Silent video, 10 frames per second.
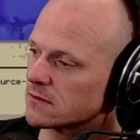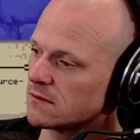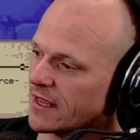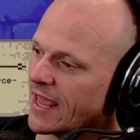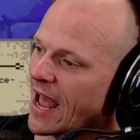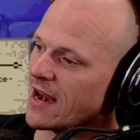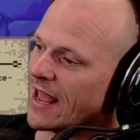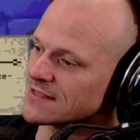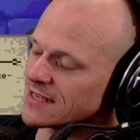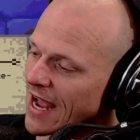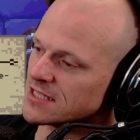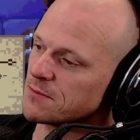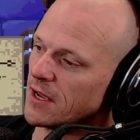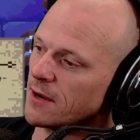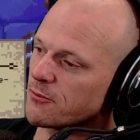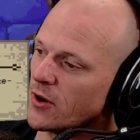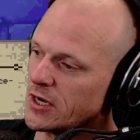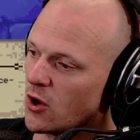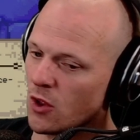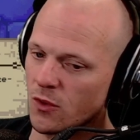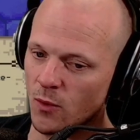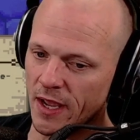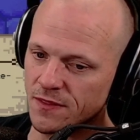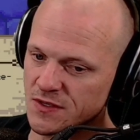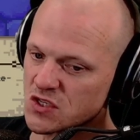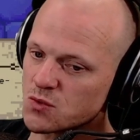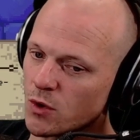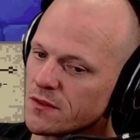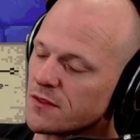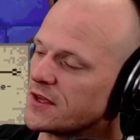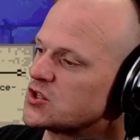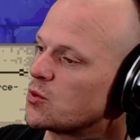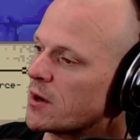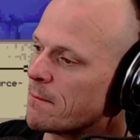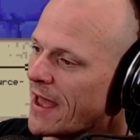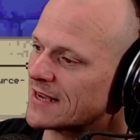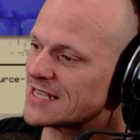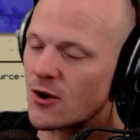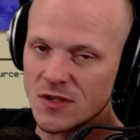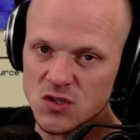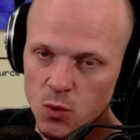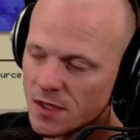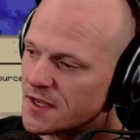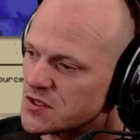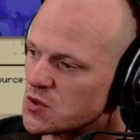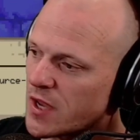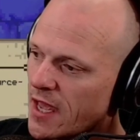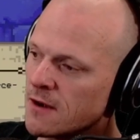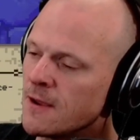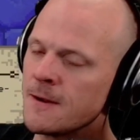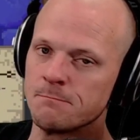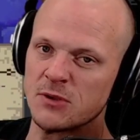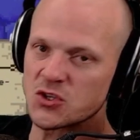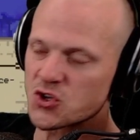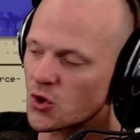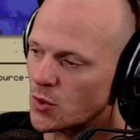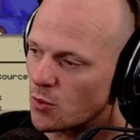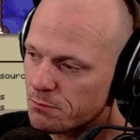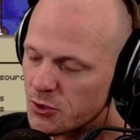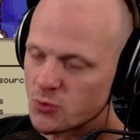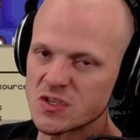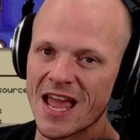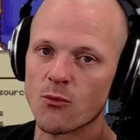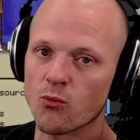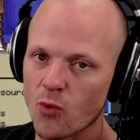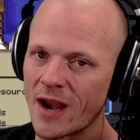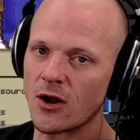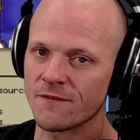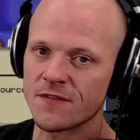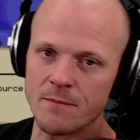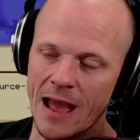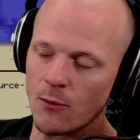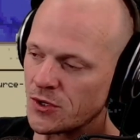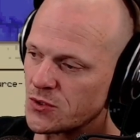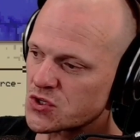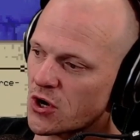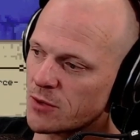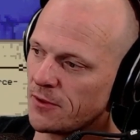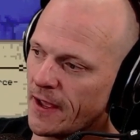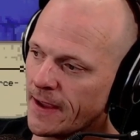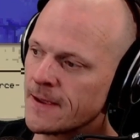The cat has got to be upgraded all the way. This is one of the things you want to max out as quickly as you can because you're going to abuse that right off the bat when you start a play.